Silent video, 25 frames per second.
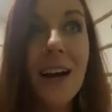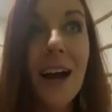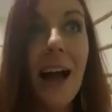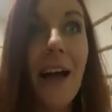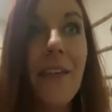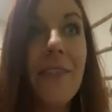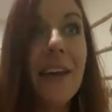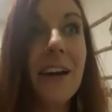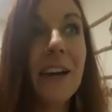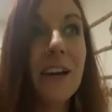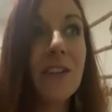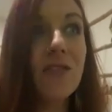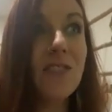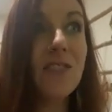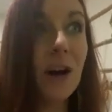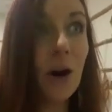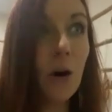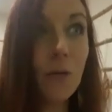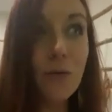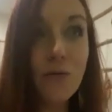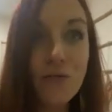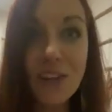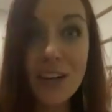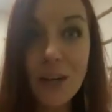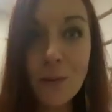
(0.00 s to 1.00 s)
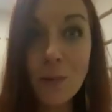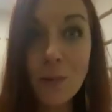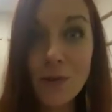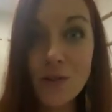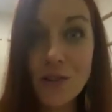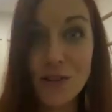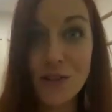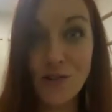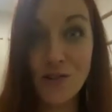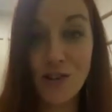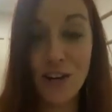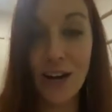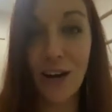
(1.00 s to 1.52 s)
and then delved deep
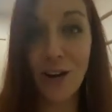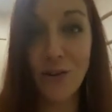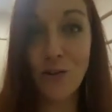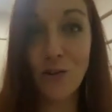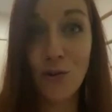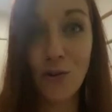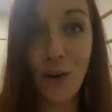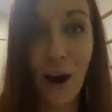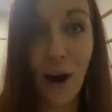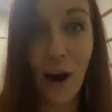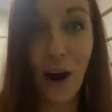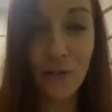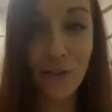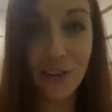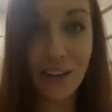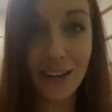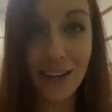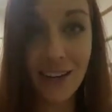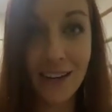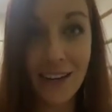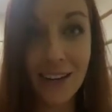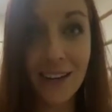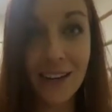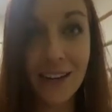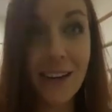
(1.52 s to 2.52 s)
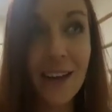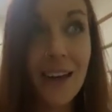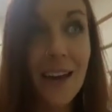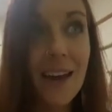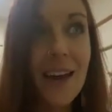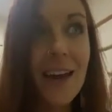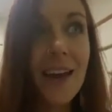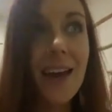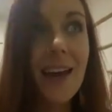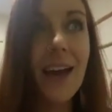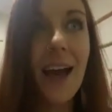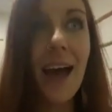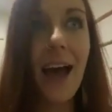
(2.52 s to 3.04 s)
into child trafficking
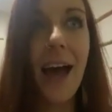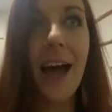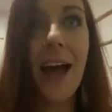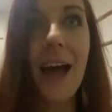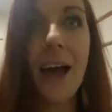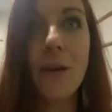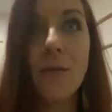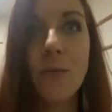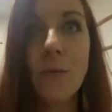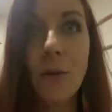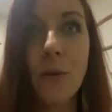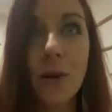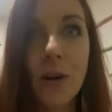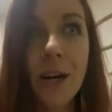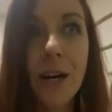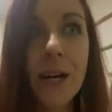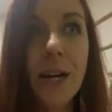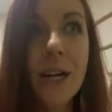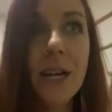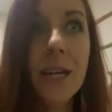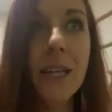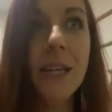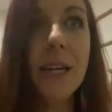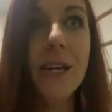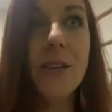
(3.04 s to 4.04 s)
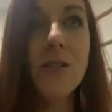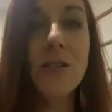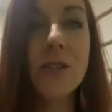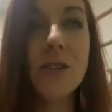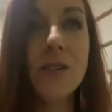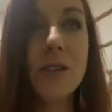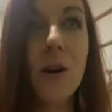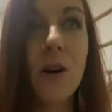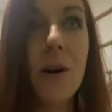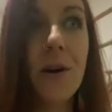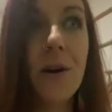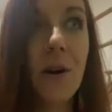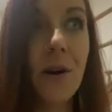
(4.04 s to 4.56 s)
and really just
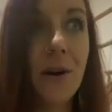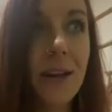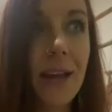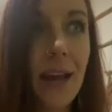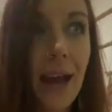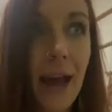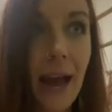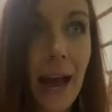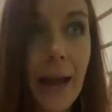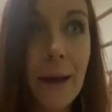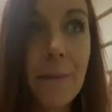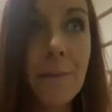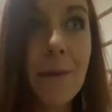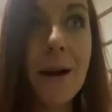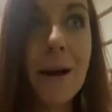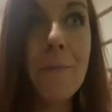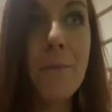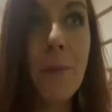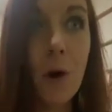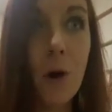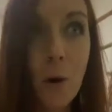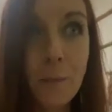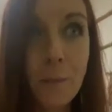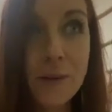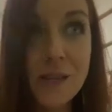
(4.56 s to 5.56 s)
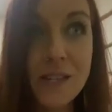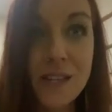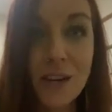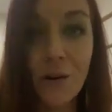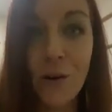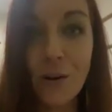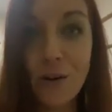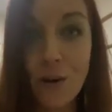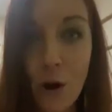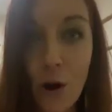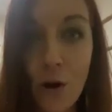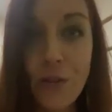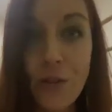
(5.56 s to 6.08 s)
gone, okay, my purpose here
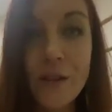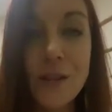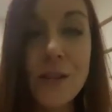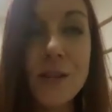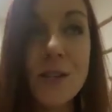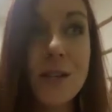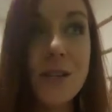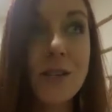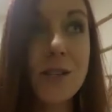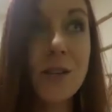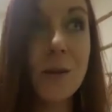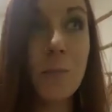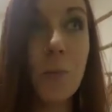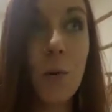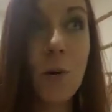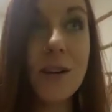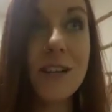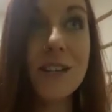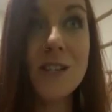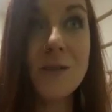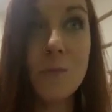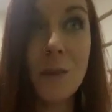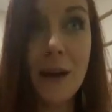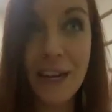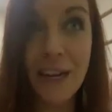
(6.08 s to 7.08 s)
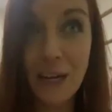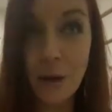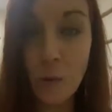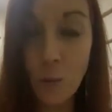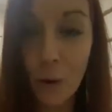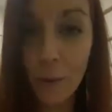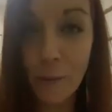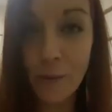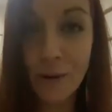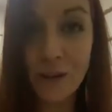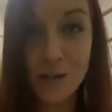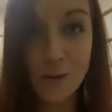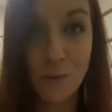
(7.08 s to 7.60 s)
on earth is to support as many
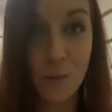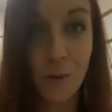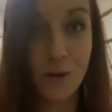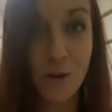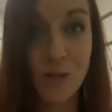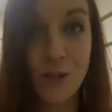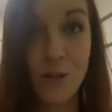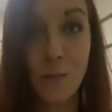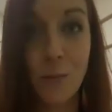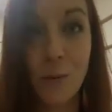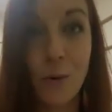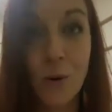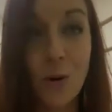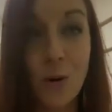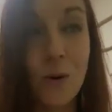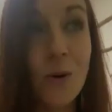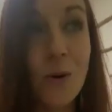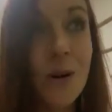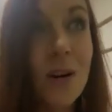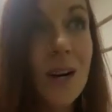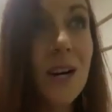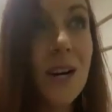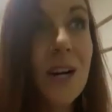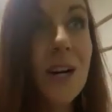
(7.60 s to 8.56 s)
women as possible